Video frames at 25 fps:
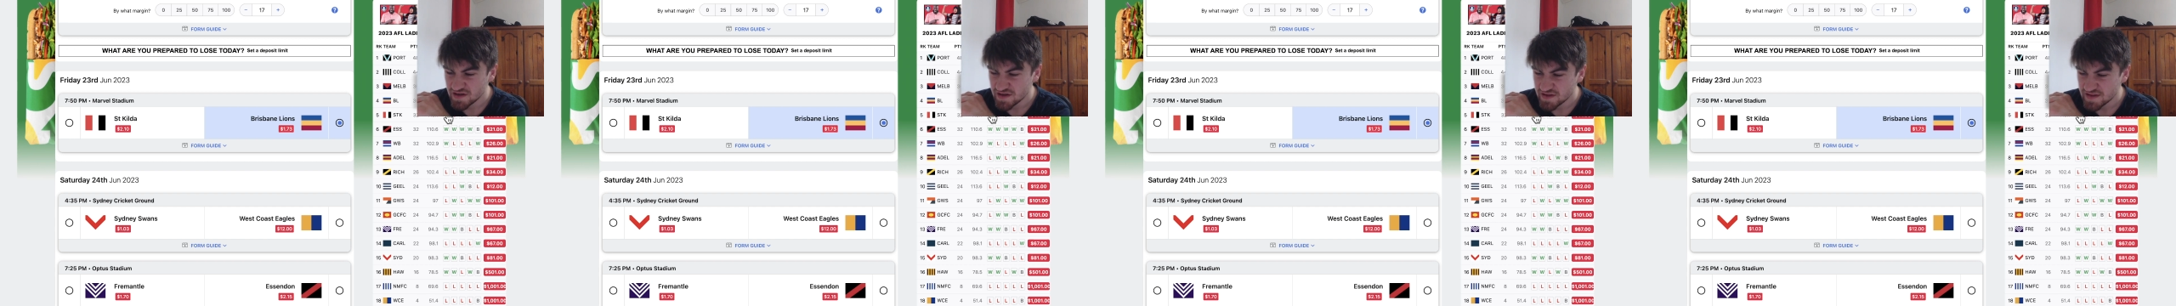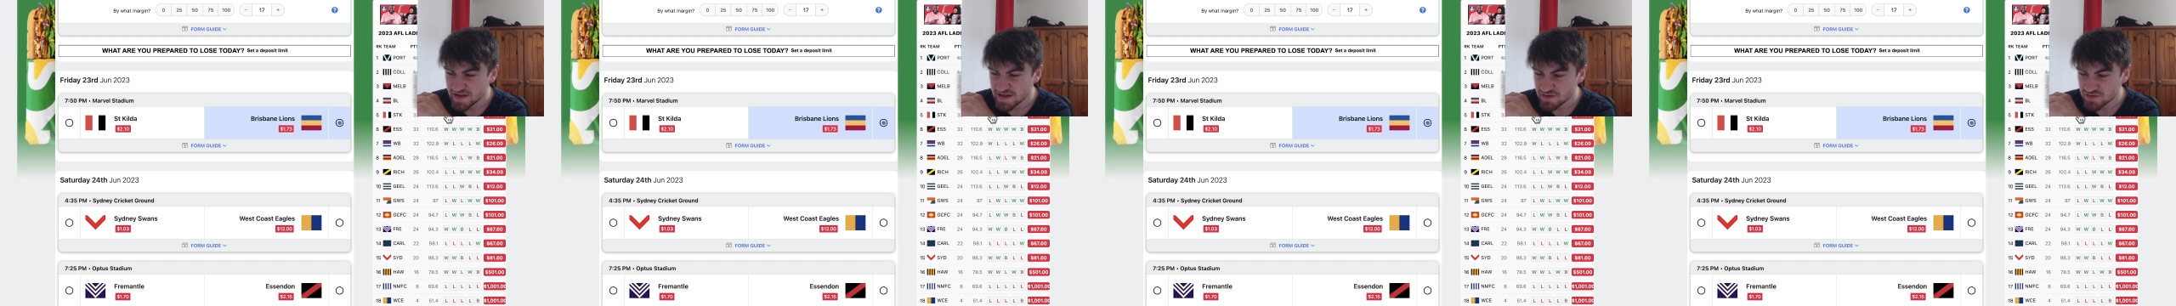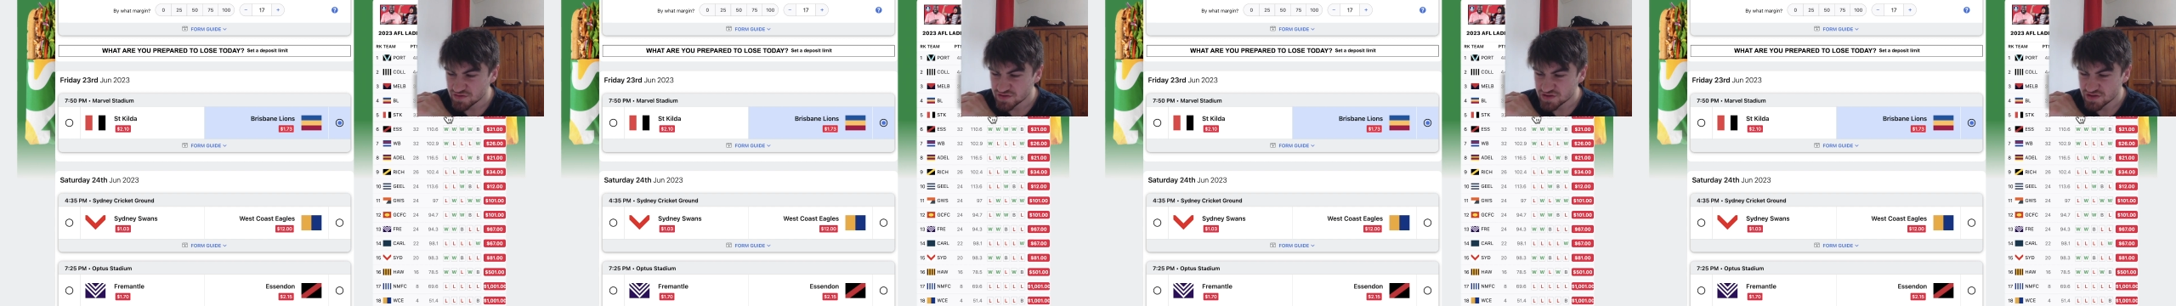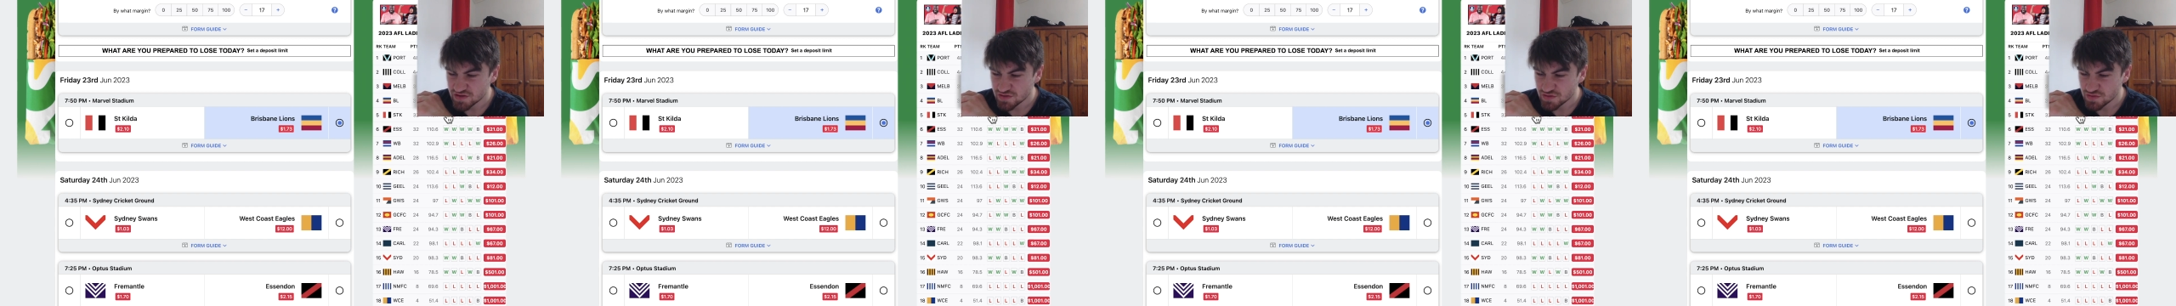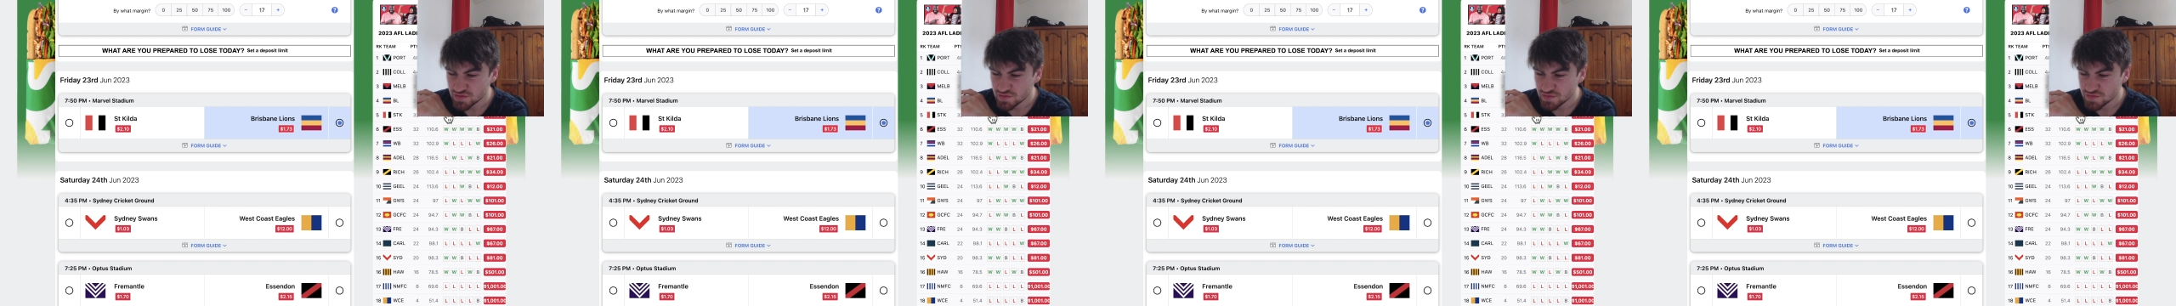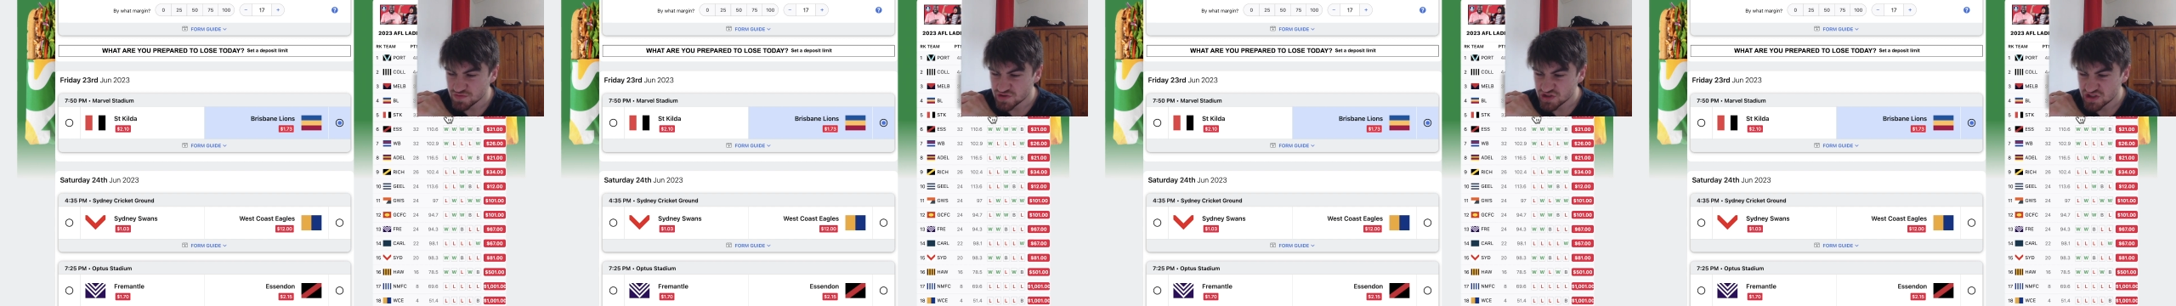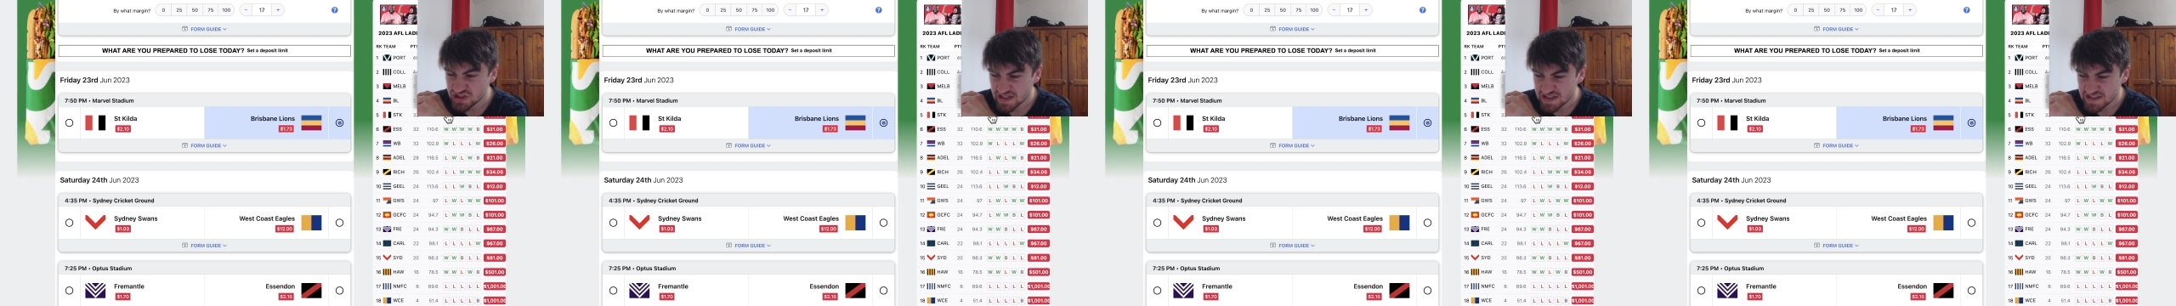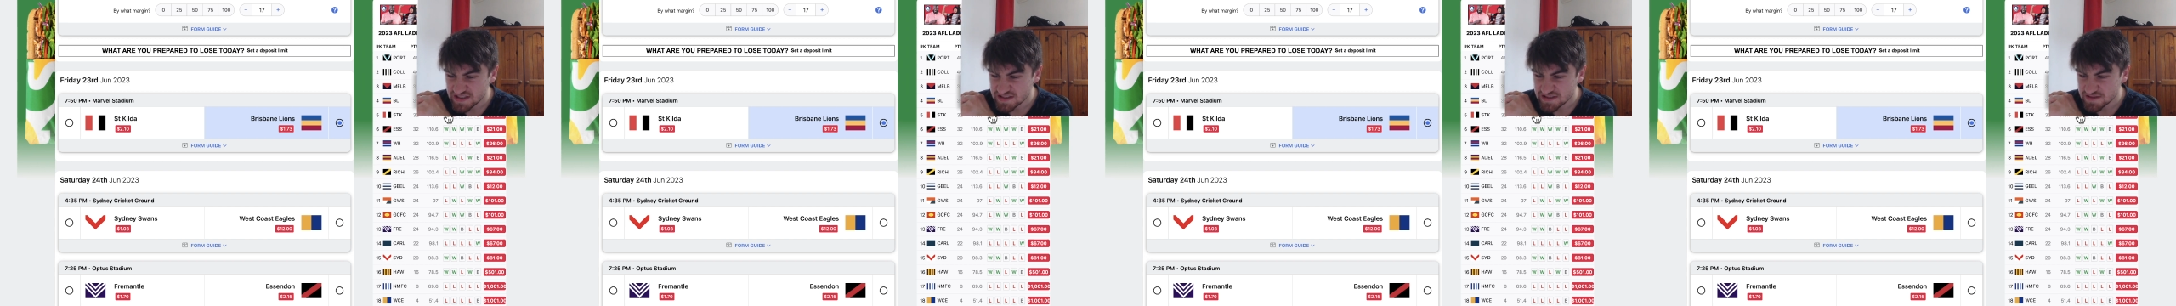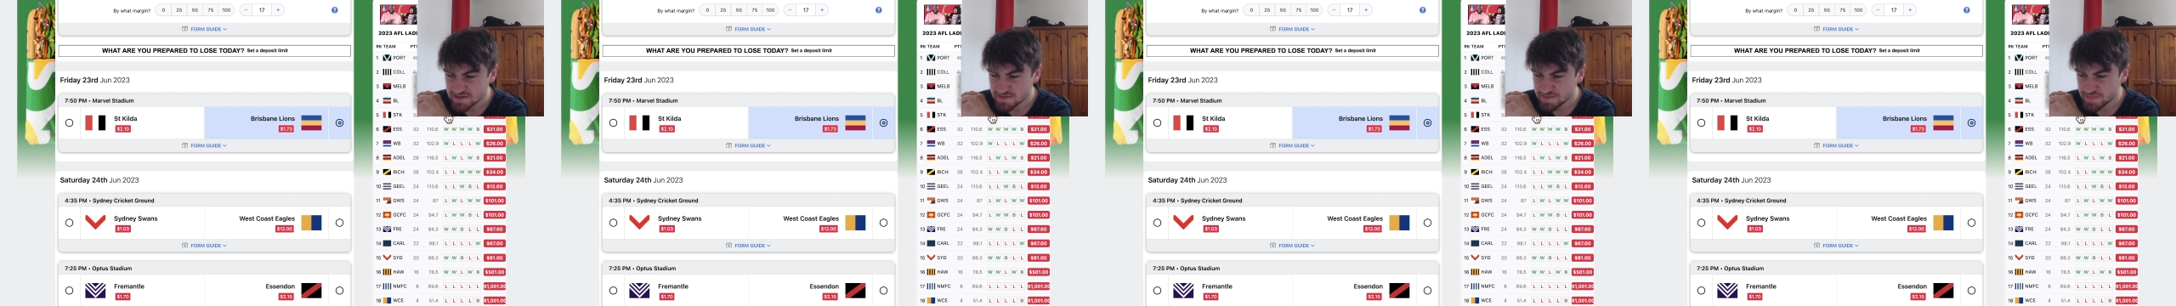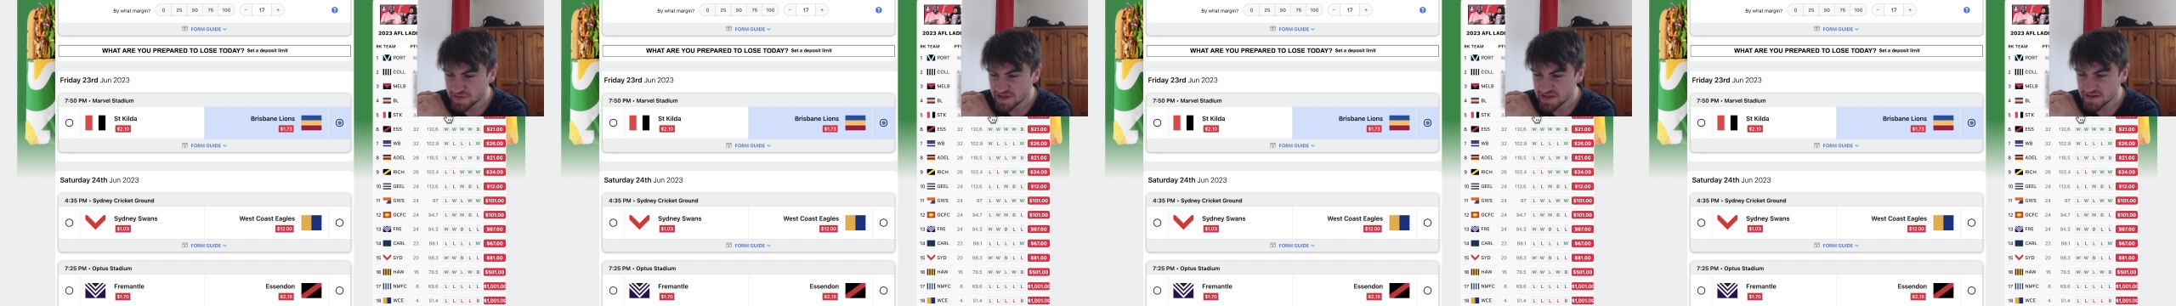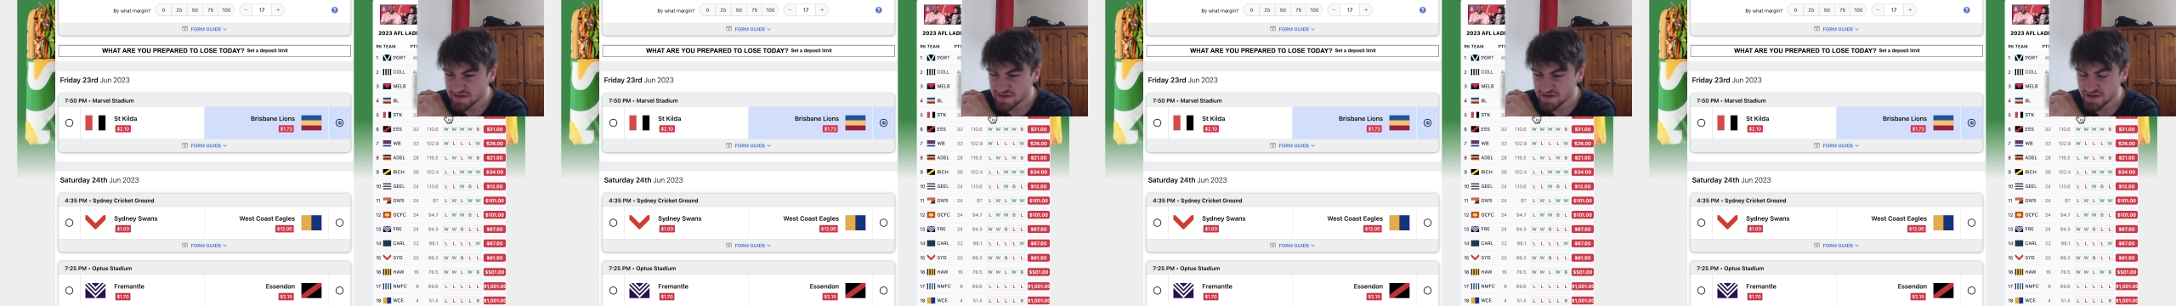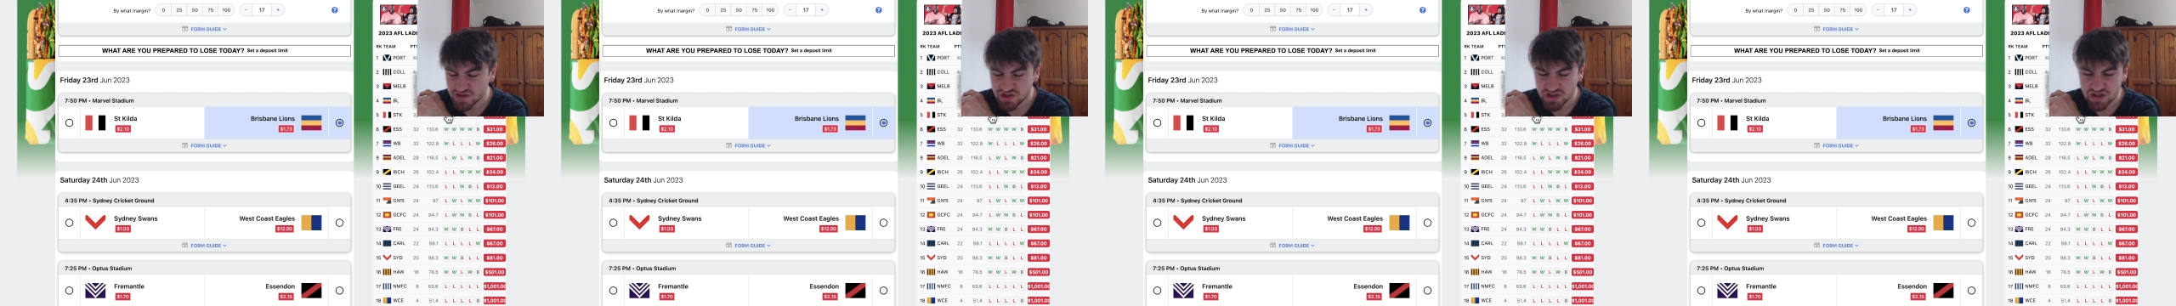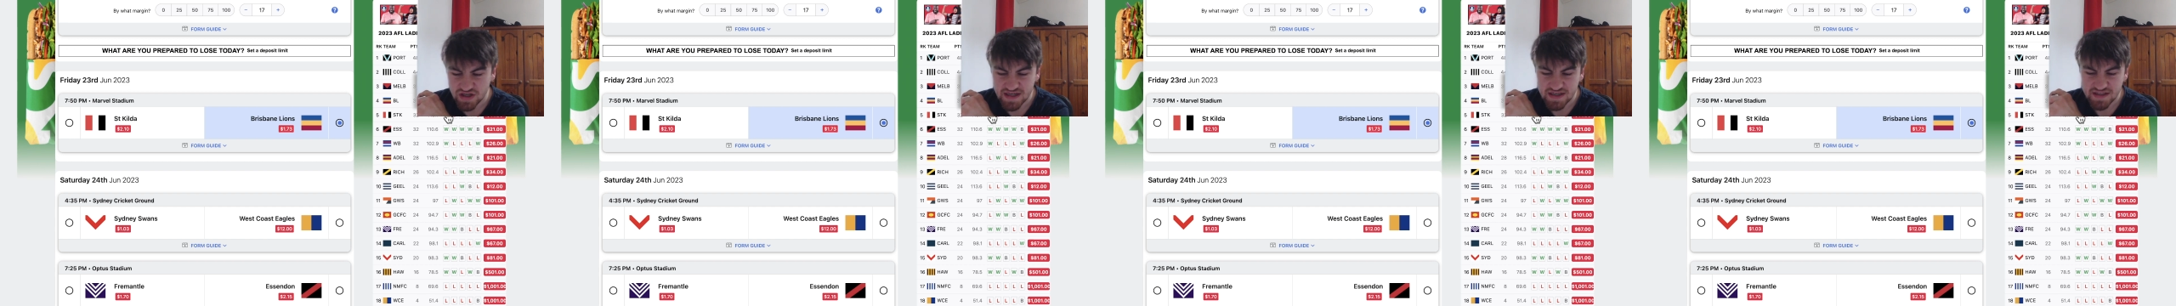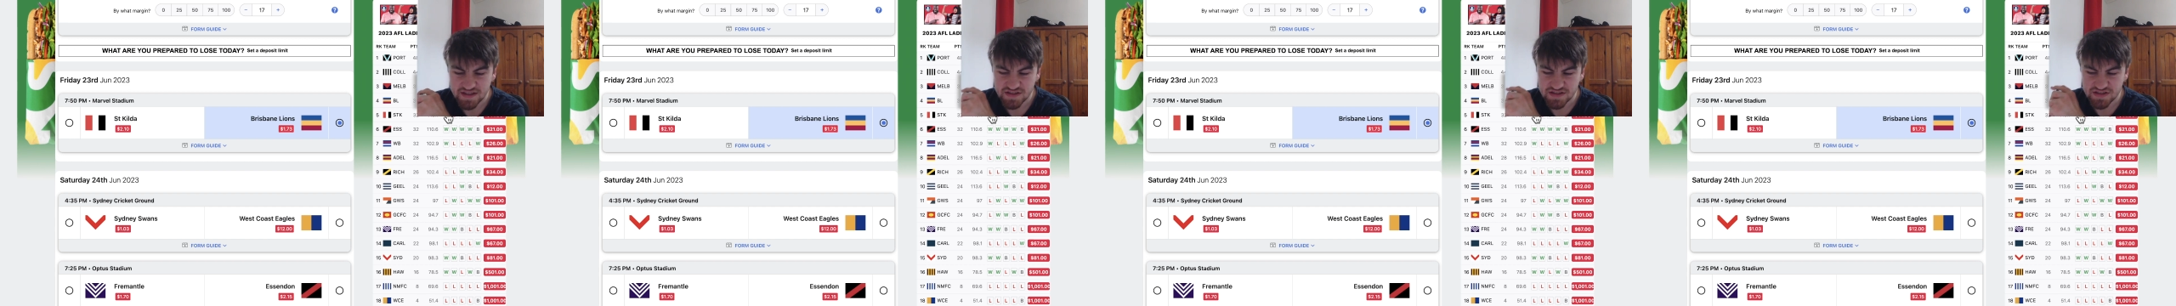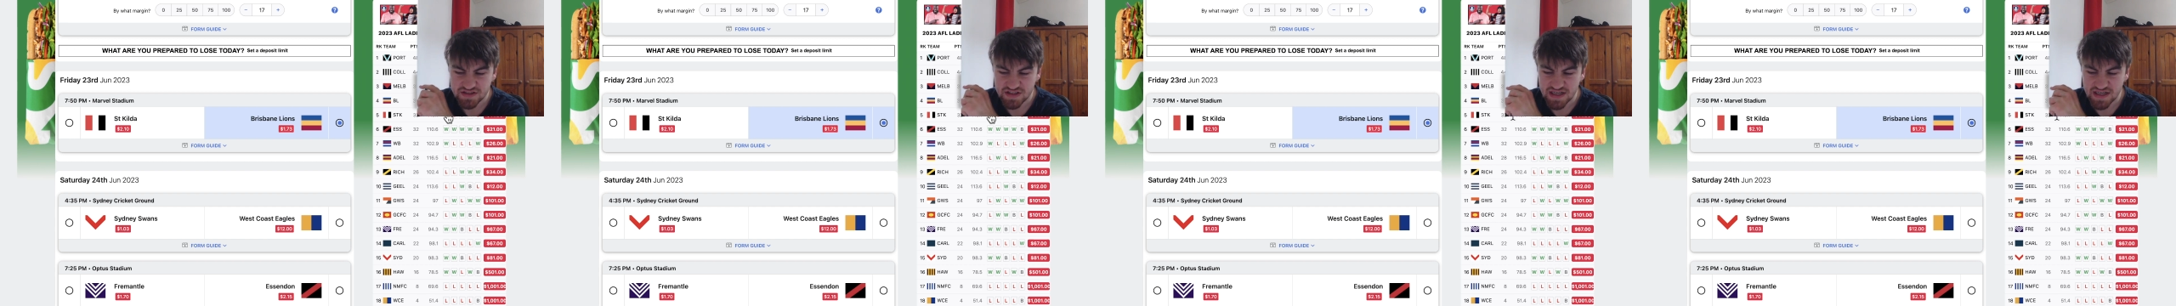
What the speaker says: They also just beat the Giants.